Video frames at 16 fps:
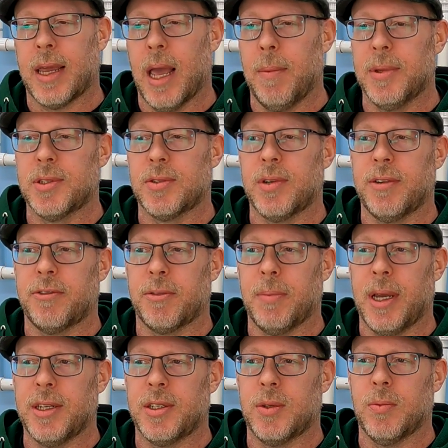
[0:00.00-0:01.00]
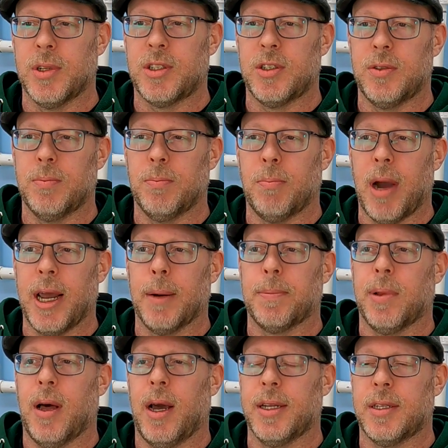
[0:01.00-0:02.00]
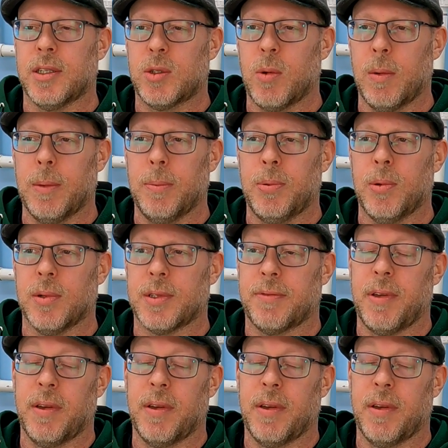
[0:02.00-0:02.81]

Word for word: chemistry information, which might apply to swimming pools.